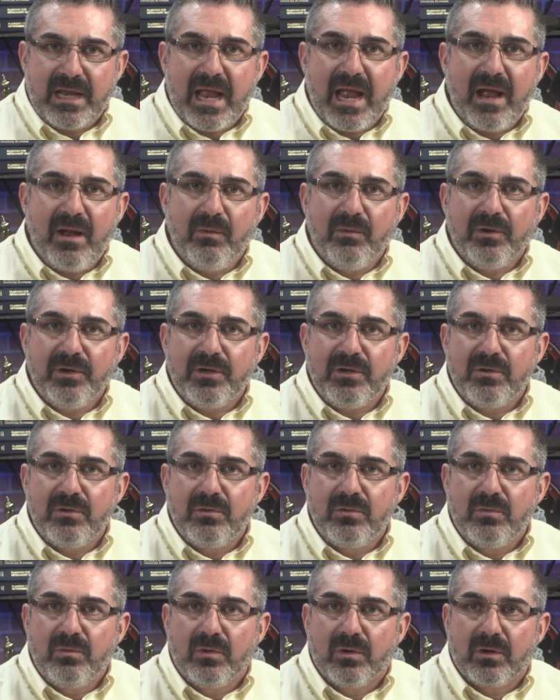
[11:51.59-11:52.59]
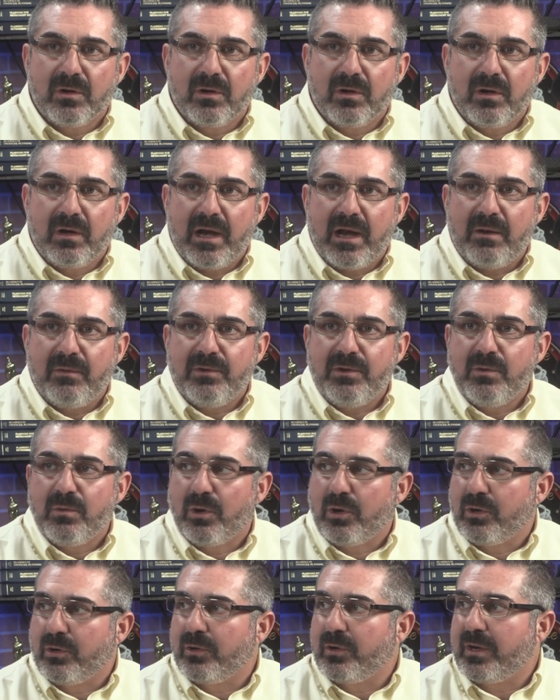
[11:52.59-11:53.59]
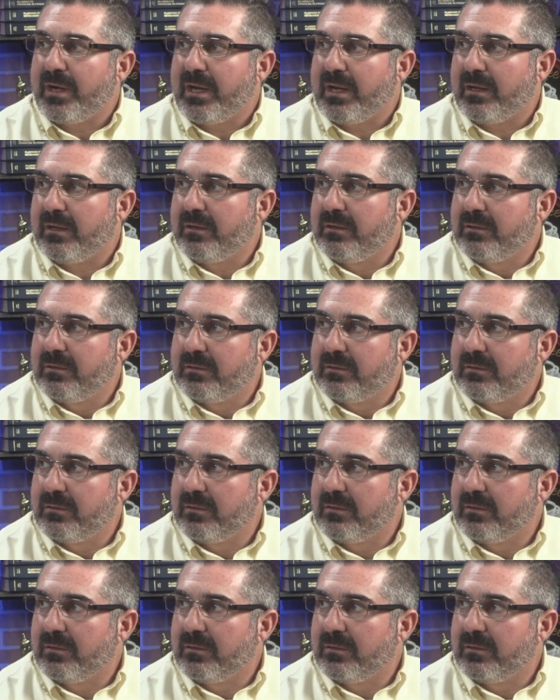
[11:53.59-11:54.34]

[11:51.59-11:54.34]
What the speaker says: how are you earning